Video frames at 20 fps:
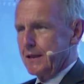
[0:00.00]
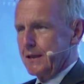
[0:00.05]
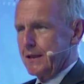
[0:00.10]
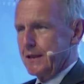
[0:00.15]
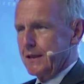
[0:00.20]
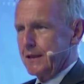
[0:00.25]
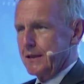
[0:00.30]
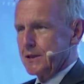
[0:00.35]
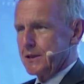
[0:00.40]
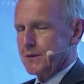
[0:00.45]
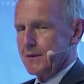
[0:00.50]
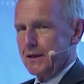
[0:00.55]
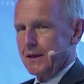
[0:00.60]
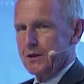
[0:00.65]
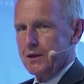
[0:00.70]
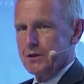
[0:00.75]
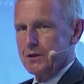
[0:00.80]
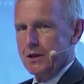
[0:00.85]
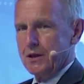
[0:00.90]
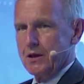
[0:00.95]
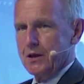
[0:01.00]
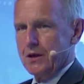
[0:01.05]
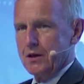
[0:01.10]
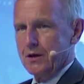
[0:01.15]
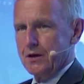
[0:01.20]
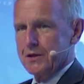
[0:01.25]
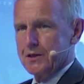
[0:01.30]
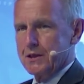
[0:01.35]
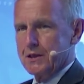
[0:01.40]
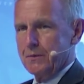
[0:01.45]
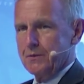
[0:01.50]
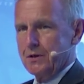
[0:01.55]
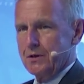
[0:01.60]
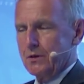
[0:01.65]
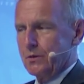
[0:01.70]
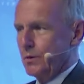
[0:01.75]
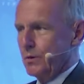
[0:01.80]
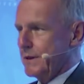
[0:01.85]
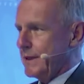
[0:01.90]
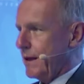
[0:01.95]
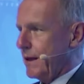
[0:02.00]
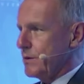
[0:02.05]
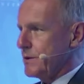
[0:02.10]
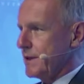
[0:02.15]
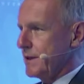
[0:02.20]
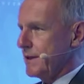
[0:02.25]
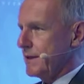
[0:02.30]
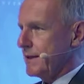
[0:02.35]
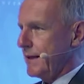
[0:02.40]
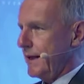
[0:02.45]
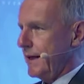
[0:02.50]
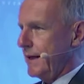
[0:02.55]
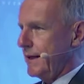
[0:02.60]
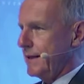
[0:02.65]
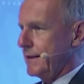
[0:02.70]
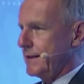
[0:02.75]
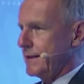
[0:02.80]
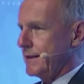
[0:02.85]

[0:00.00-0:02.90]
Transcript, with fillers: uh strategic concept in 2010.